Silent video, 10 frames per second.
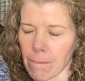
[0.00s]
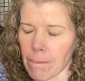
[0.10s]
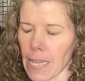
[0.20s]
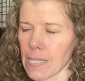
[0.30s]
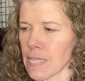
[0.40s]

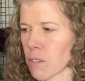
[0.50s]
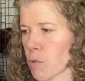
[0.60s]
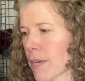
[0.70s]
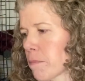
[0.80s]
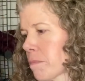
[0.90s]
That sounds
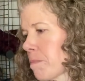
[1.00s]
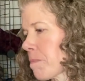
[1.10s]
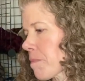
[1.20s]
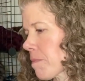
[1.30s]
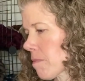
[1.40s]
right.
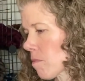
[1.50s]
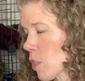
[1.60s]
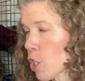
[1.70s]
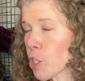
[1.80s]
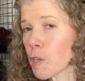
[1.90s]

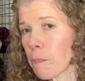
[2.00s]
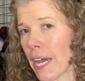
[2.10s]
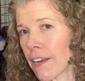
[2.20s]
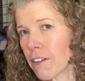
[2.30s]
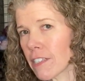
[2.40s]
Her
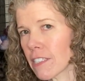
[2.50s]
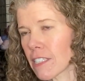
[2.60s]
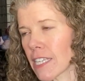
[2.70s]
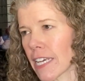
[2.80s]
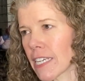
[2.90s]
pattern
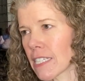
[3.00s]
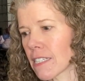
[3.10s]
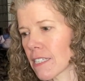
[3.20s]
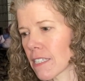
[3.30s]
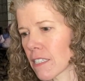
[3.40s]

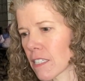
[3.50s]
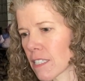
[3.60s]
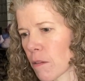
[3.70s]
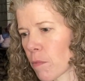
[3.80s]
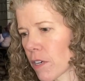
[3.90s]
says
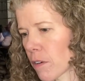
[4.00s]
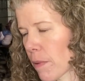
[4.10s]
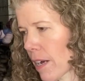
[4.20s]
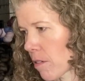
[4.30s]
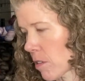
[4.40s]
somewhere
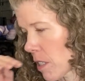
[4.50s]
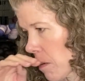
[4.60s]
around,